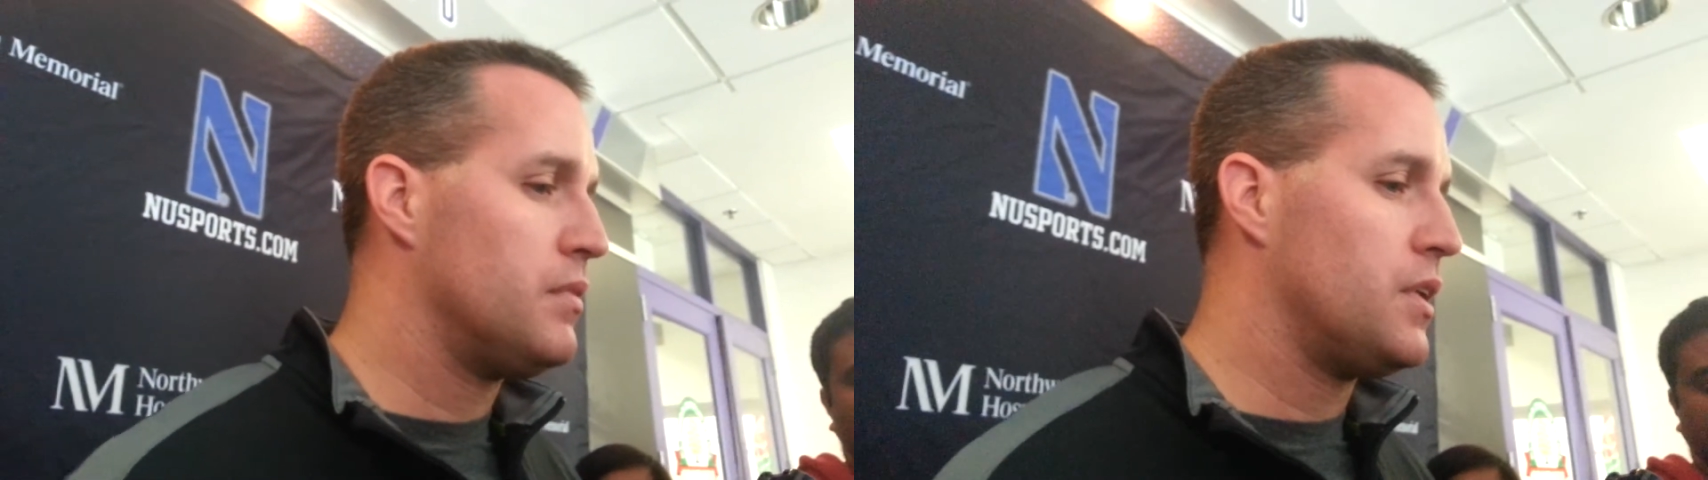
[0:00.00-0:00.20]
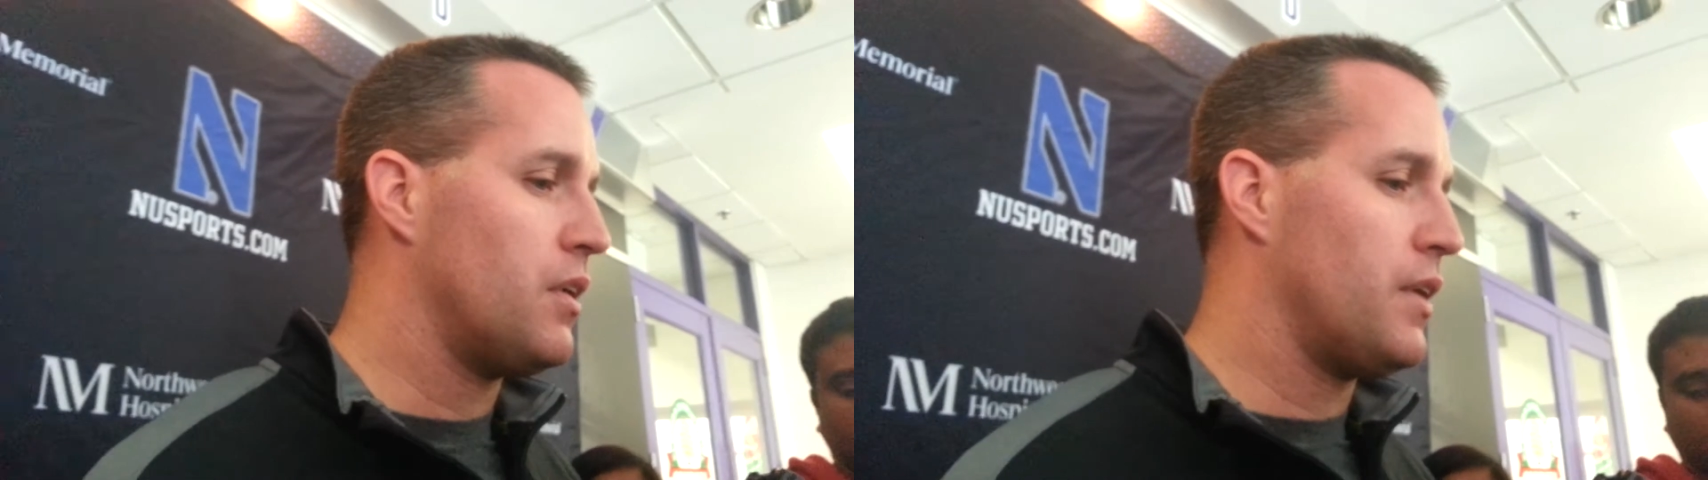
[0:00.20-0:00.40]

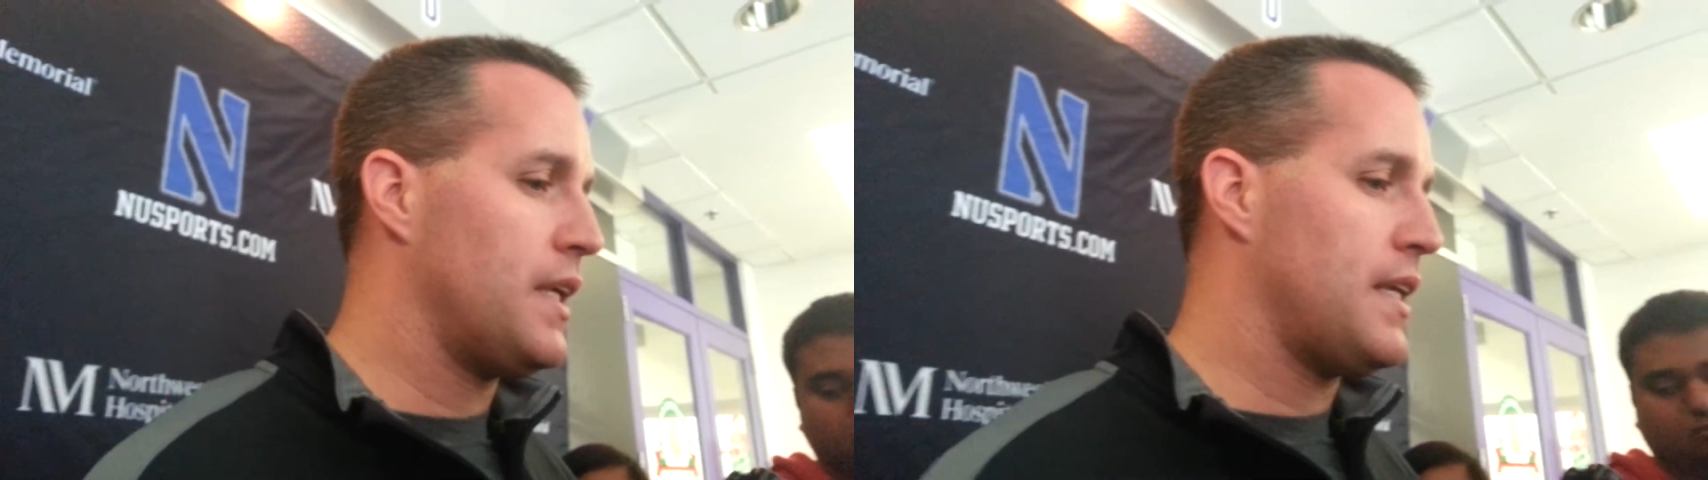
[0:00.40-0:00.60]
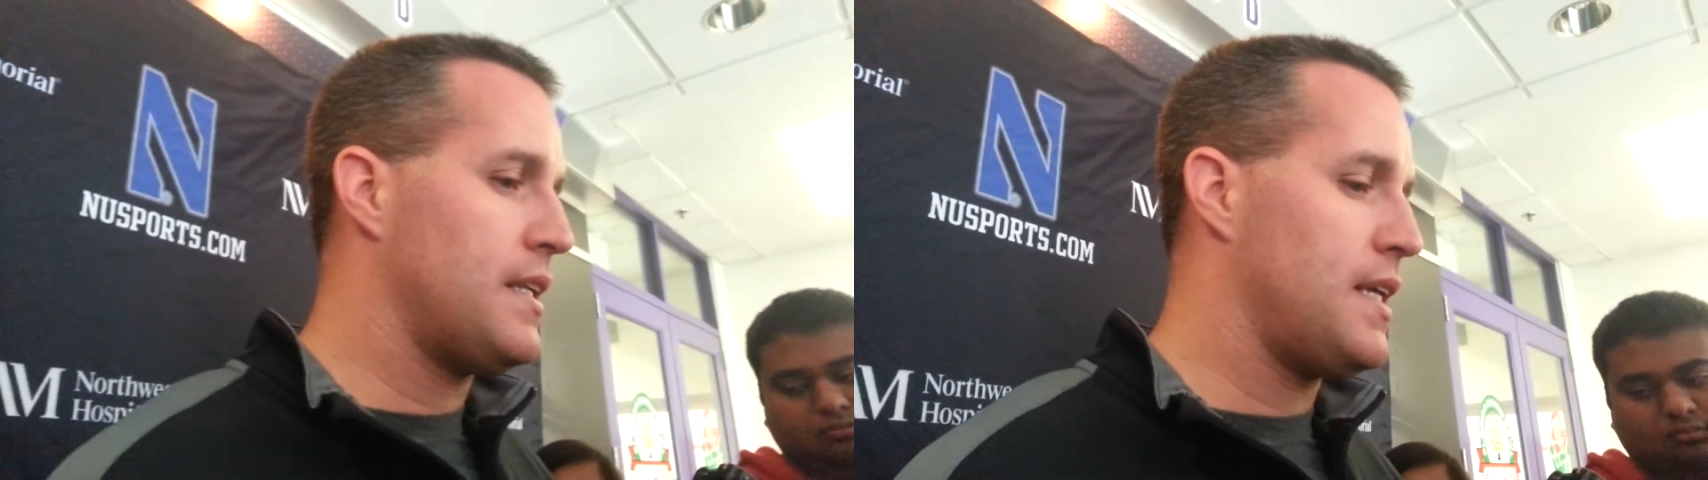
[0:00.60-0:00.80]
you know,
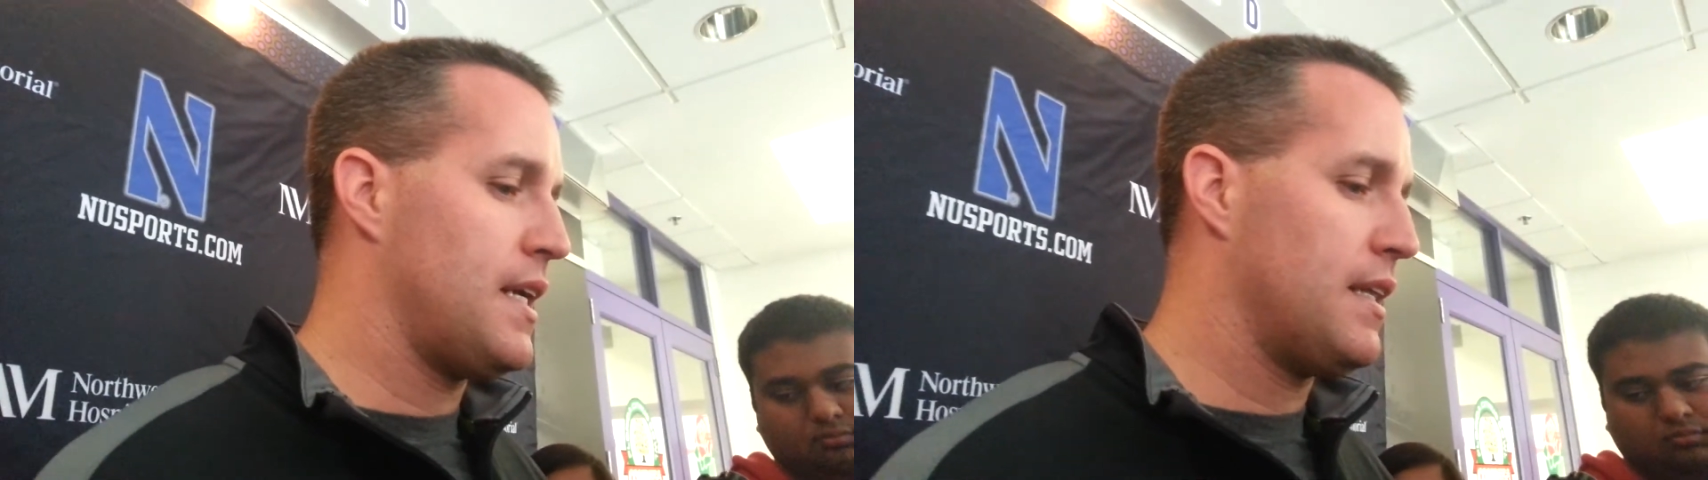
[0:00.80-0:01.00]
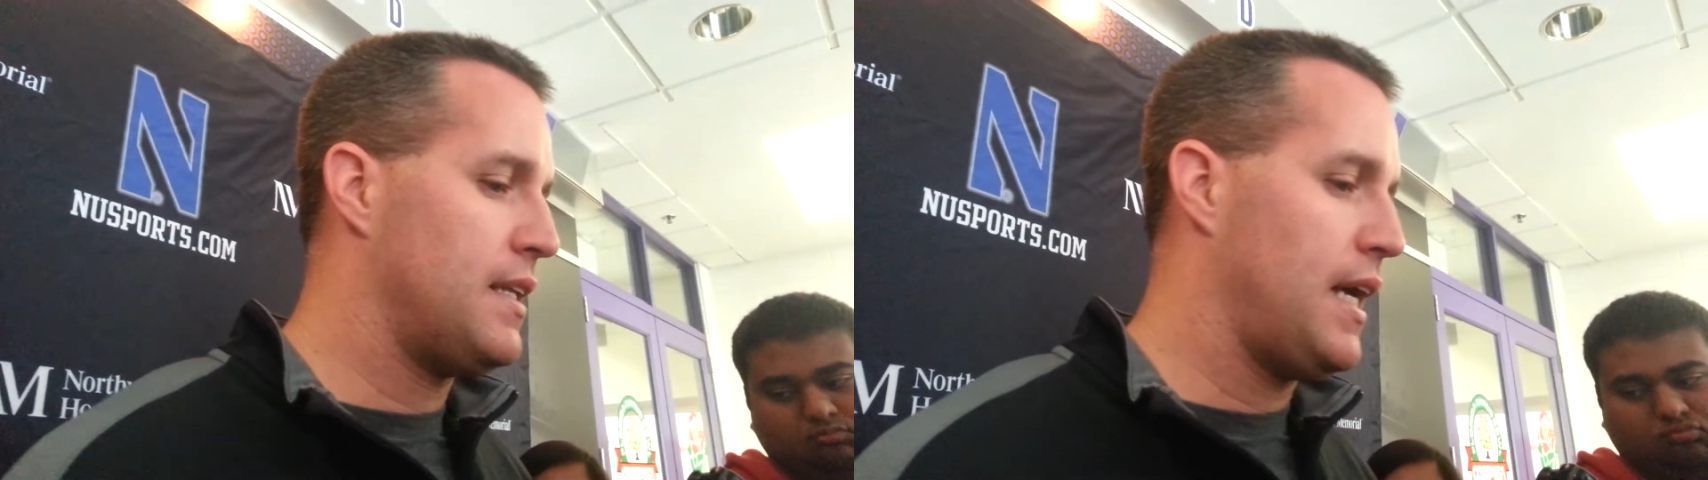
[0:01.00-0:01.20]
at, at, the
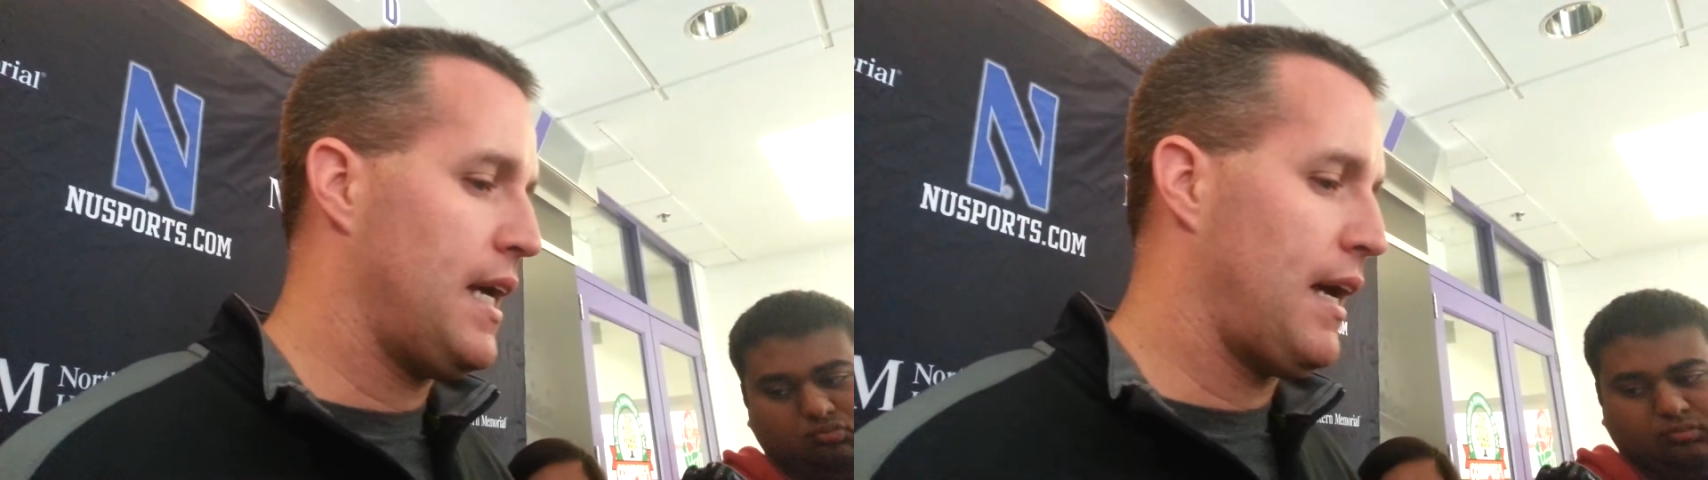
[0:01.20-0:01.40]
end of the day,